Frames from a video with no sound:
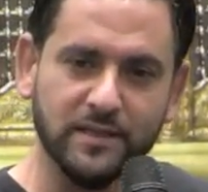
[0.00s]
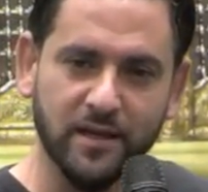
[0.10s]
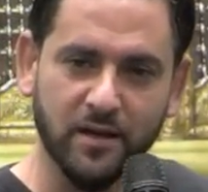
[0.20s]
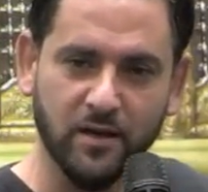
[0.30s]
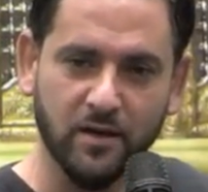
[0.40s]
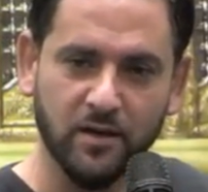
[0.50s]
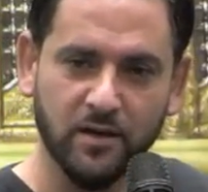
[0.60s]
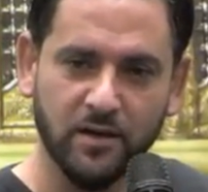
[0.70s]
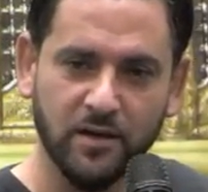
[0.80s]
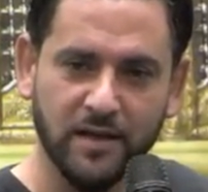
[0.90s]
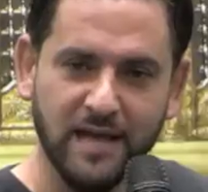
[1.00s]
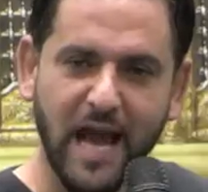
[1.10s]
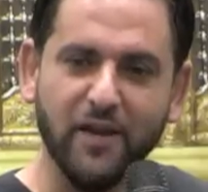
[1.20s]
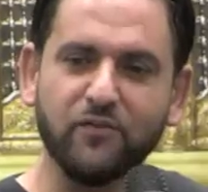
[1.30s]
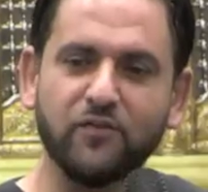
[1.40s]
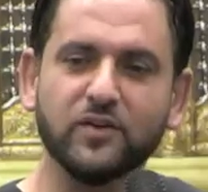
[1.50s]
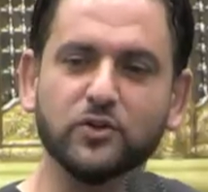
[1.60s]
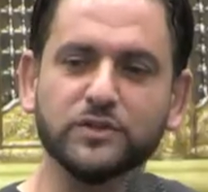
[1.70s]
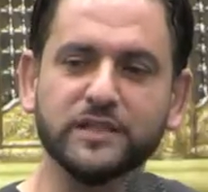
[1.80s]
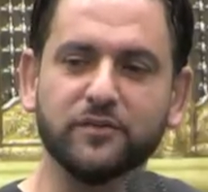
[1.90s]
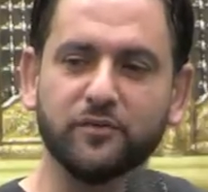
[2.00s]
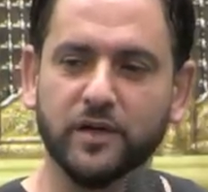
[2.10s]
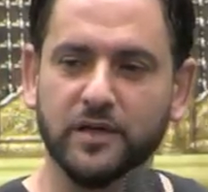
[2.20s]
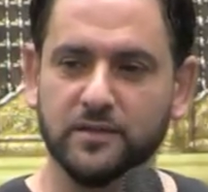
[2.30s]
there, I feel different.